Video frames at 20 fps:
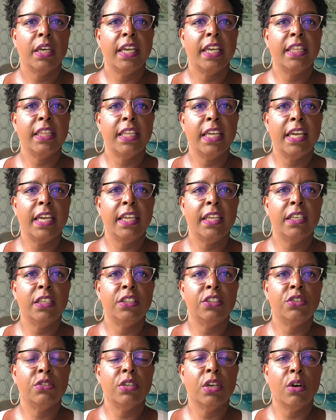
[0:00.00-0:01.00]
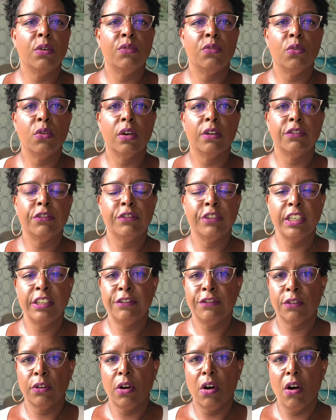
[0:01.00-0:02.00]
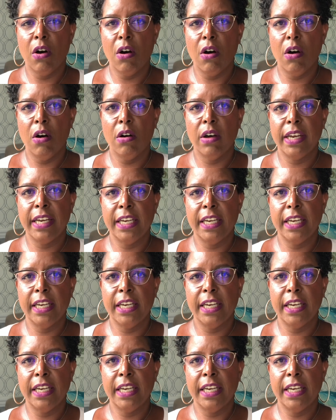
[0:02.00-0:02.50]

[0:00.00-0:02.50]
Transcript: And then you go for a free for all